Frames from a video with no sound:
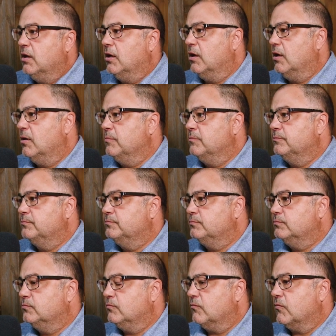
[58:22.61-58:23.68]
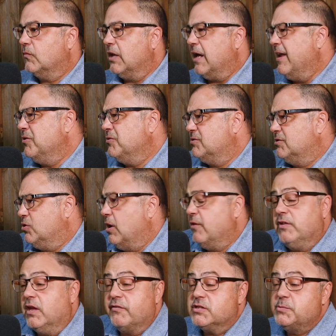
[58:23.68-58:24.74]
Um, I don't don't
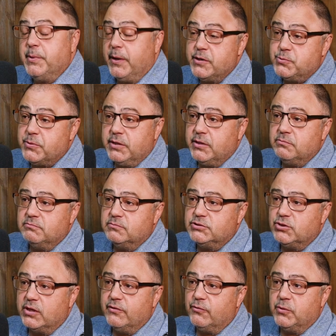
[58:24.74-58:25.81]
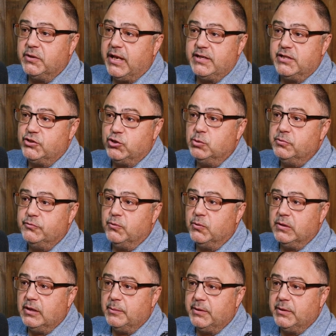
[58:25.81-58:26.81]
have a lot of experience with it, so I never really had to do it before.